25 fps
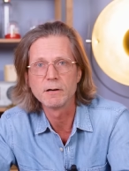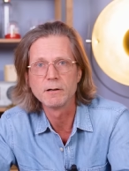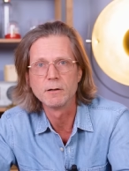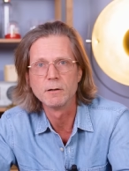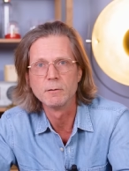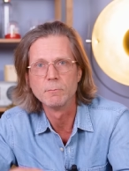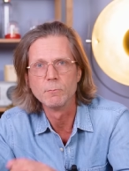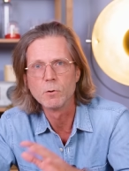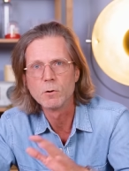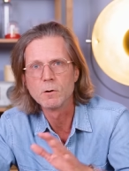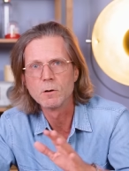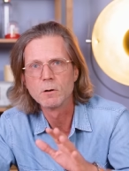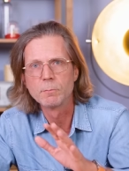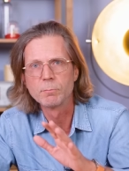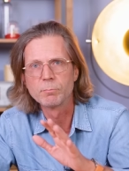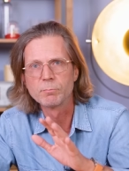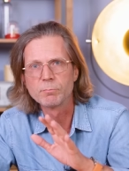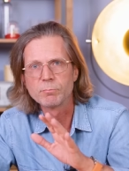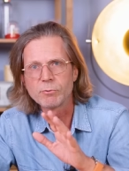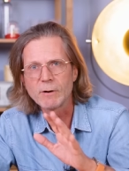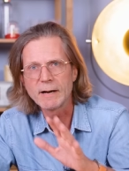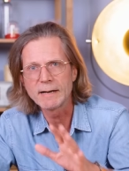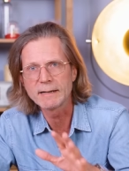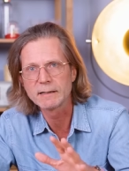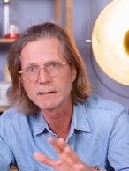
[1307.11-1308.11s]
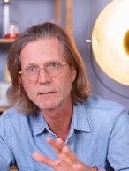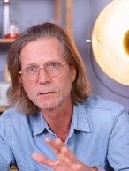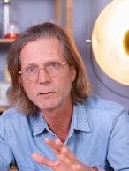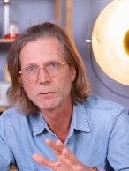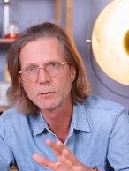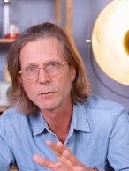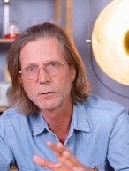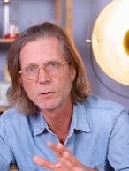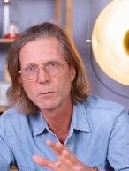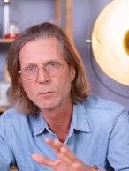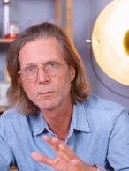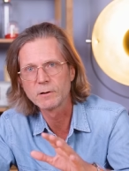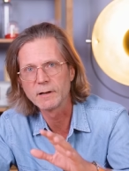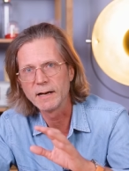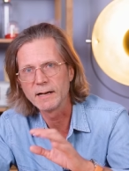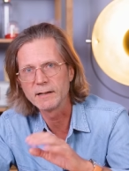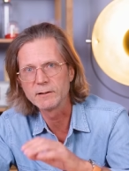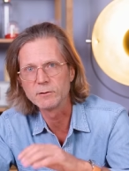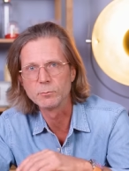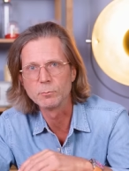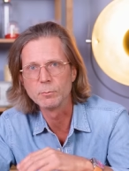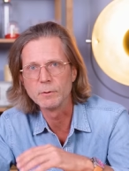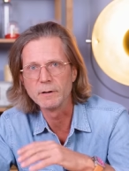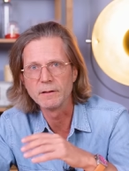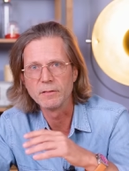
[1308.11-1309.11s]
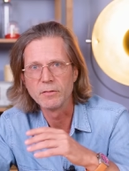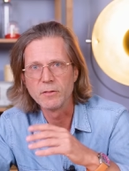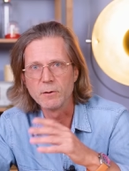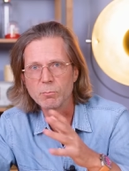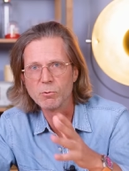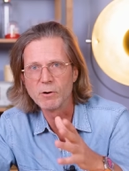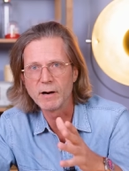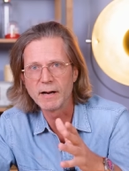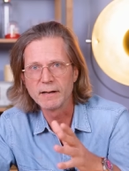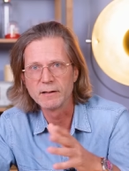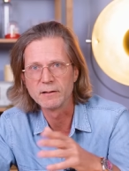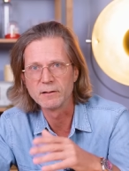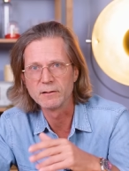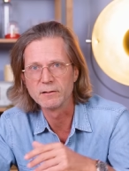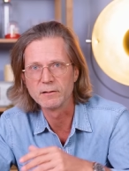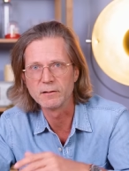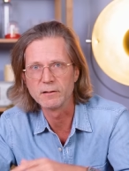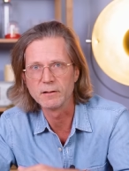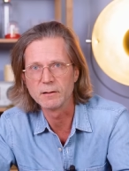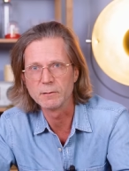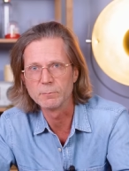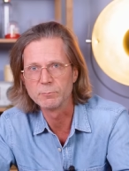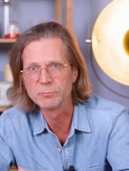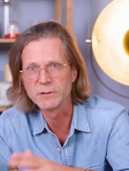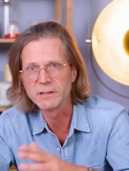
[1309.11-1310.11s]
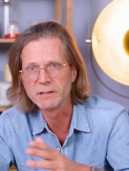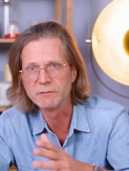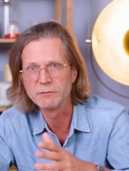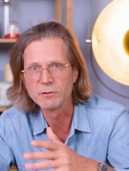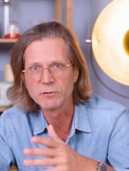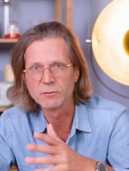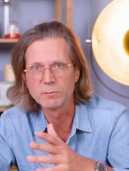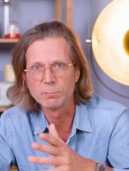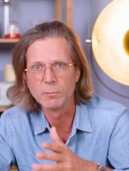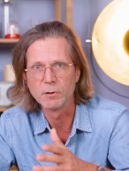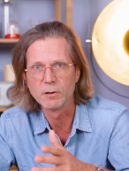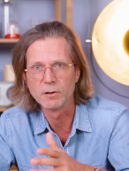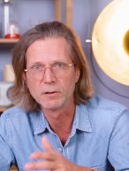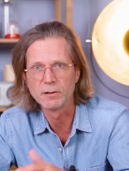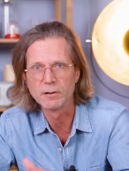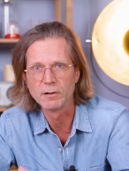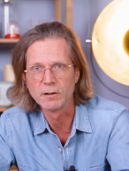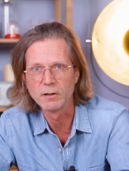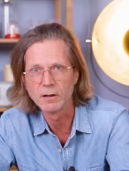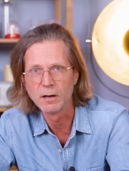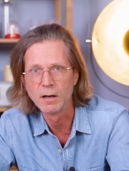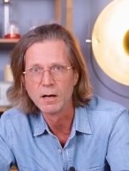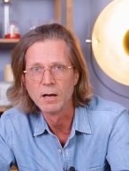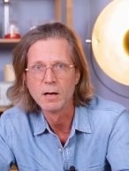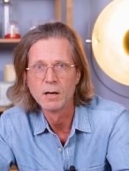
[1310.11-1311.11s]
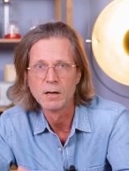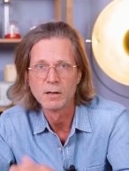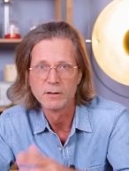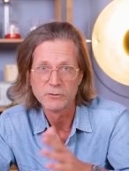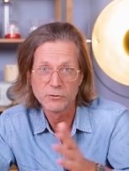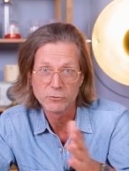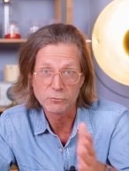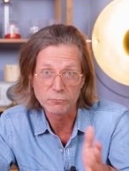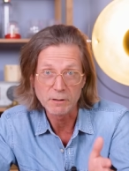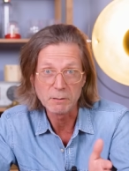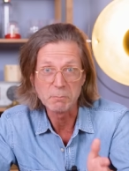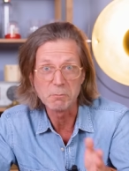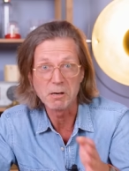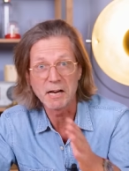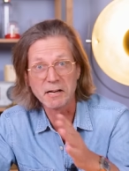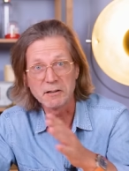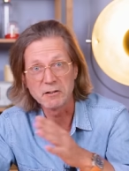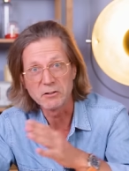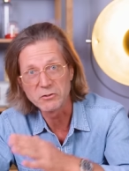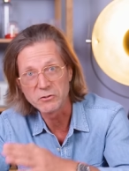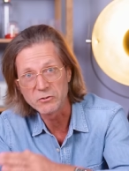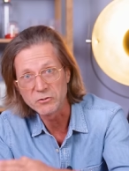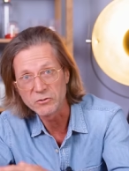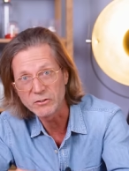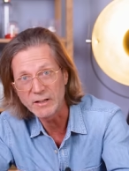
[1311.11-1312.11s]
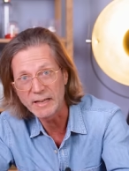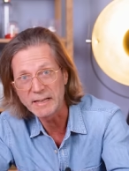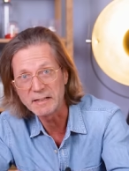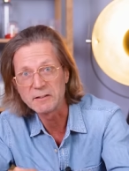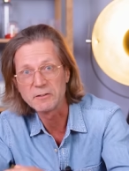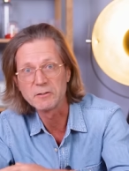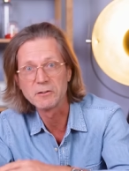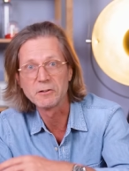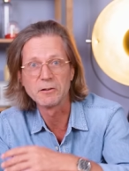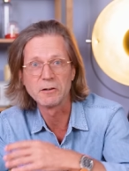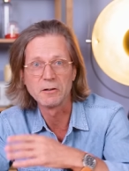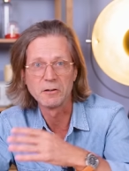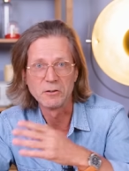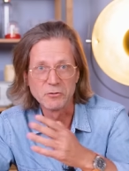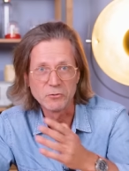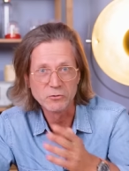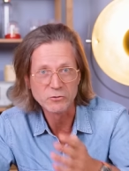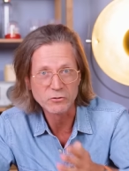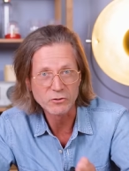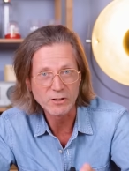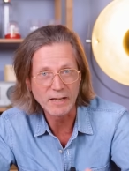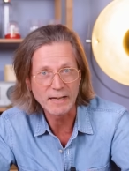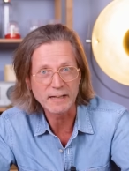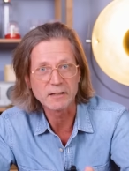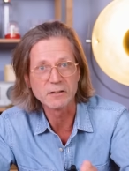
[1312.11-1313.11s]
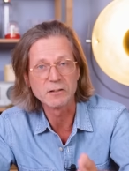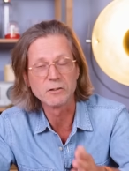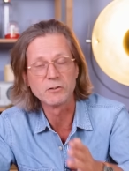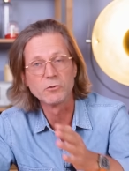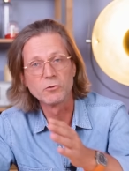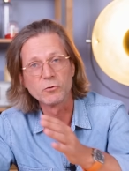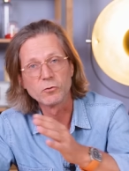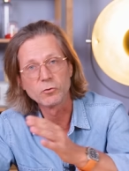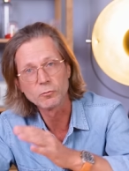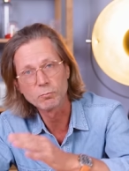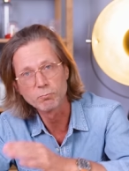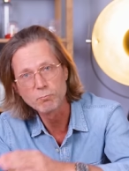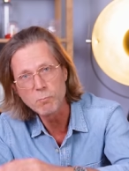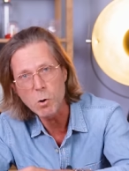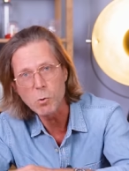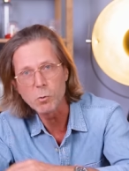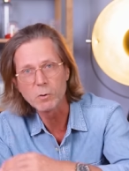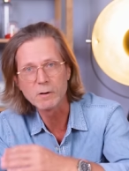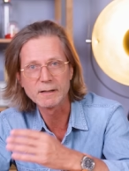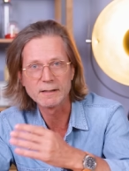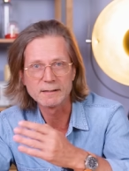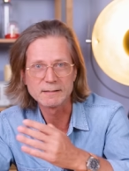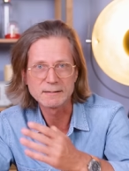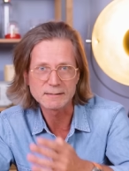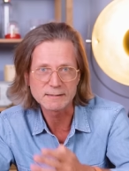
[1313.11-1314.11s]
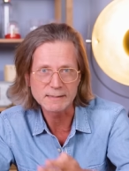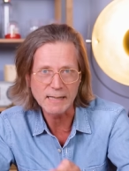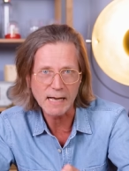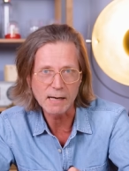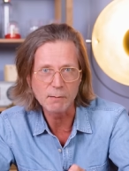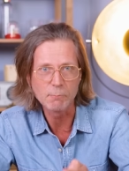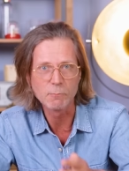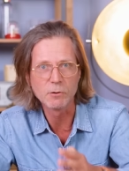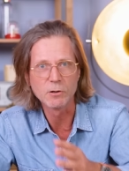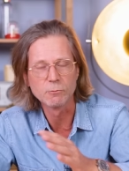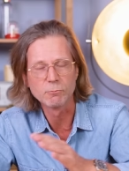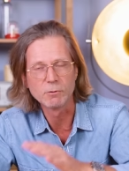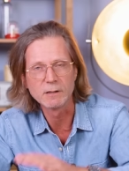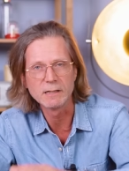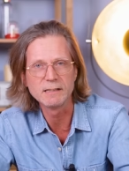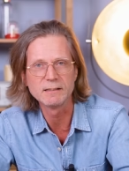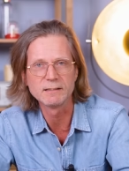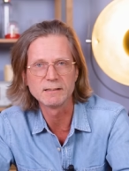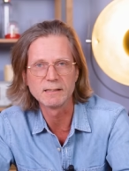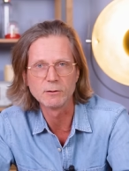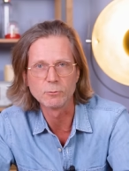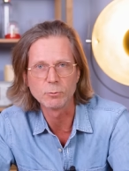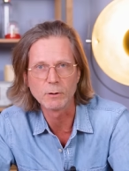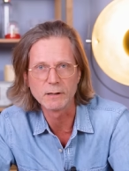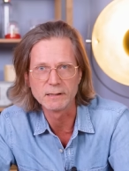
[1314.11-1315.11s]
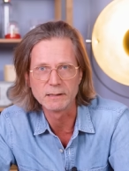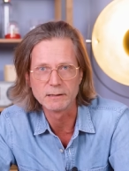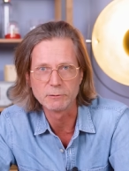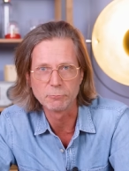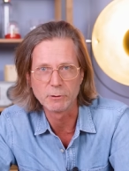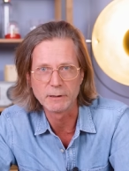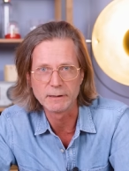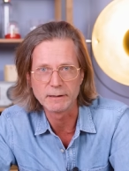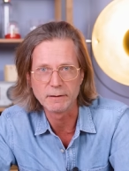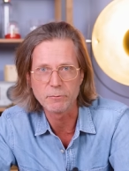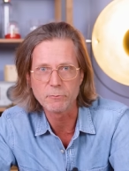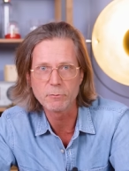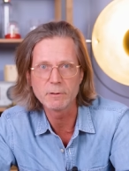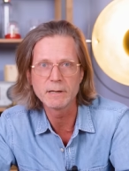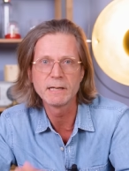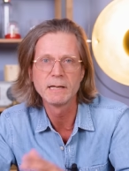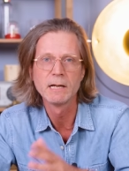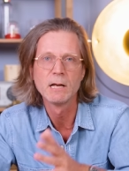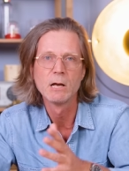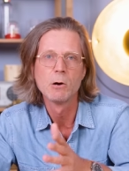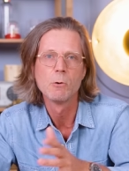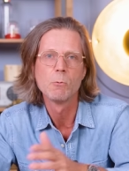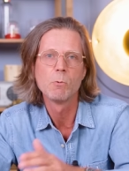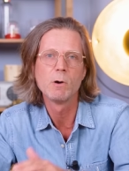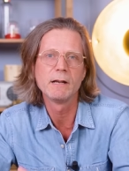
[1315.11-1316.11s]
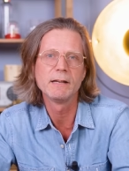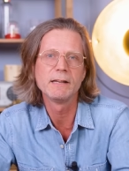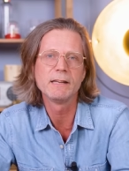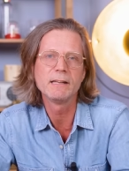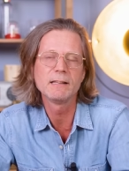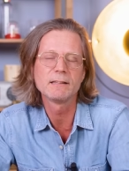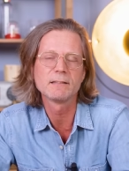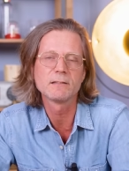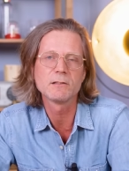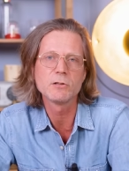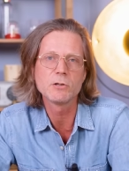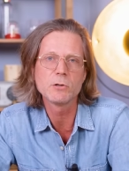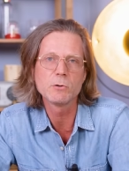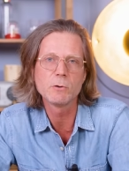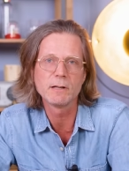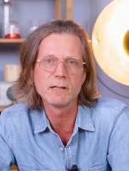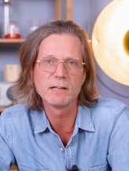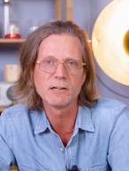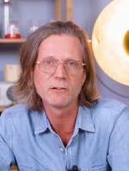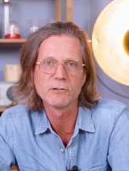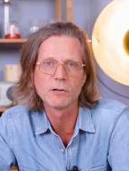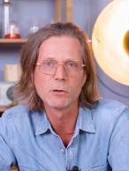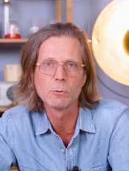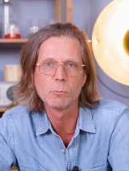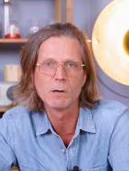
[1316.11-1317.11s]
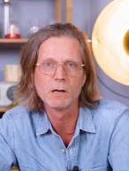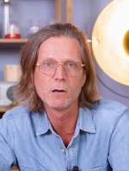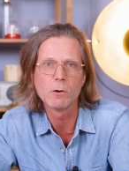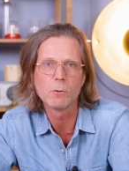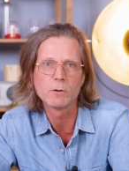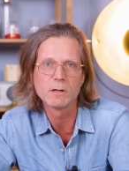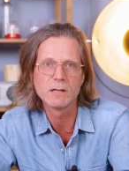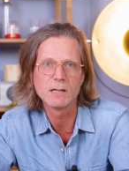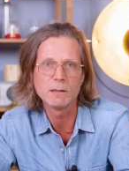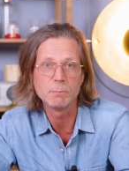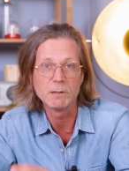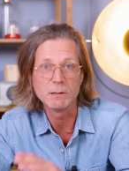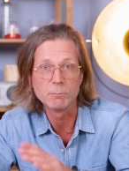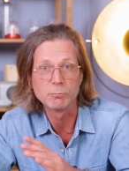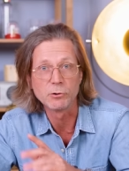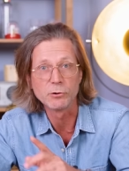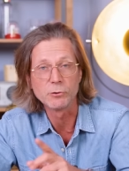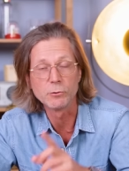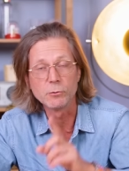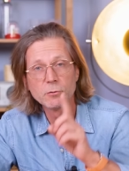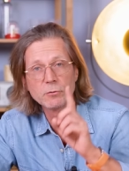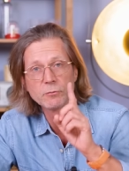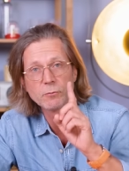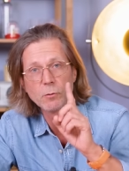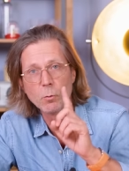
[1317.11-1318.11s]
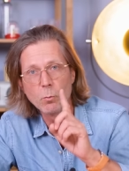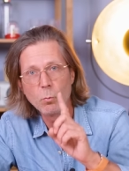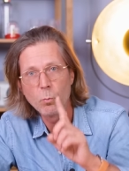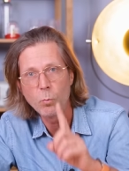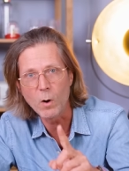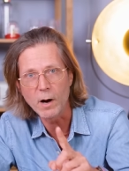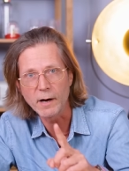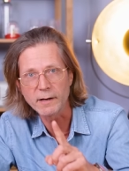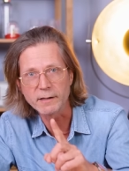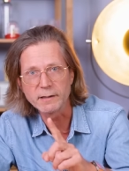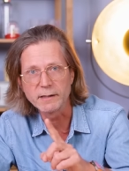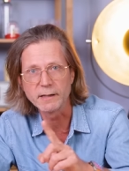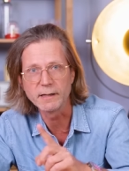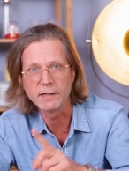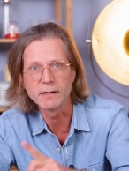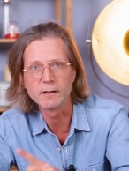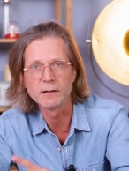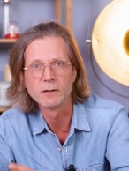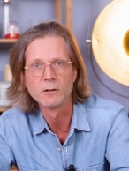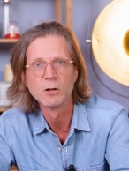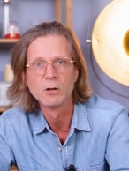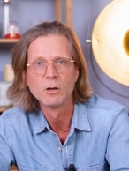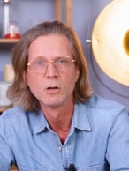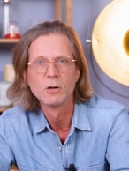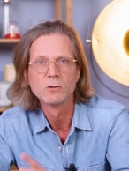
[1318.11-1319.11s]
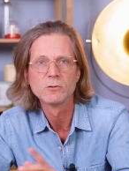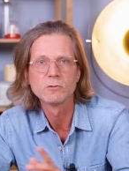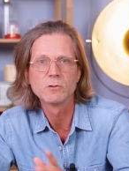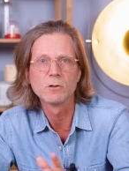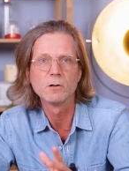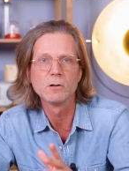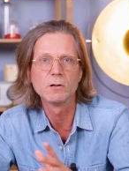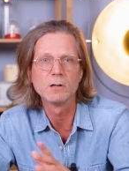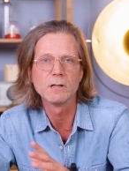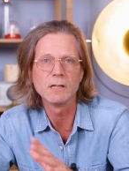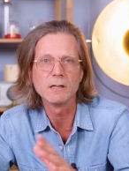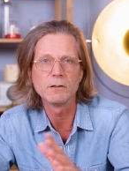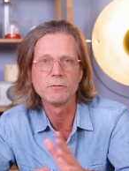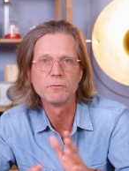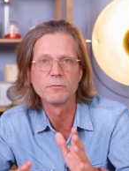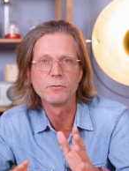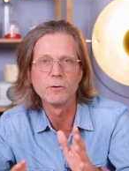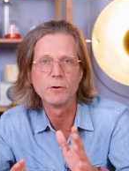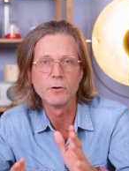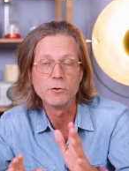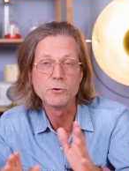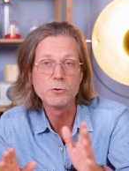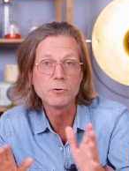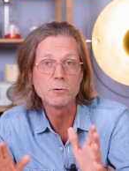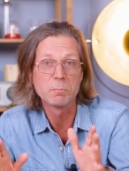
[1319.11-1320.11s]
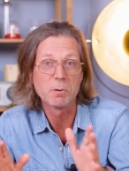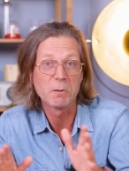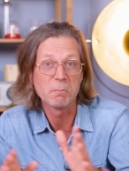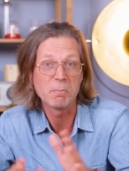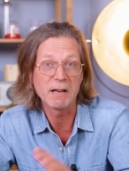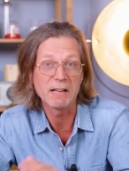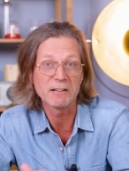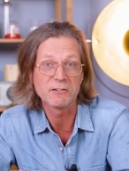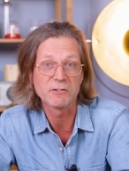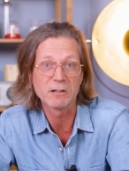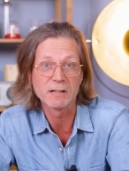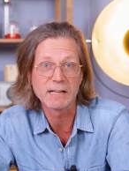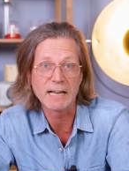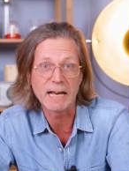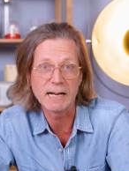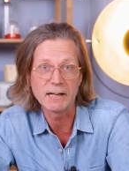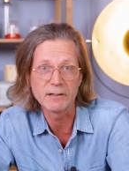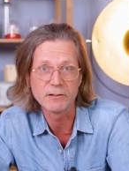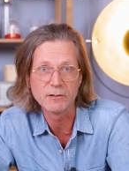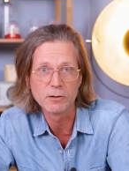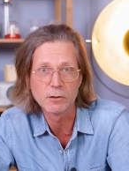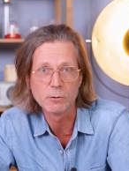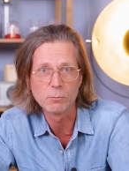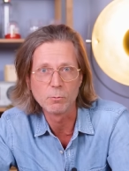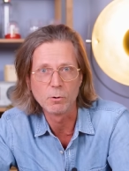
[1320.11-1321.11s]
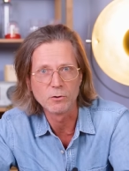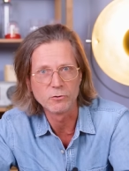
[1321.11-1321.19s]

on a more practical note, as with the brand's uh, previous model, Streamliner Center Second Smoked Salmon released in 2023, well, this new edition will only be produced for one year. So if a new perpetual calendar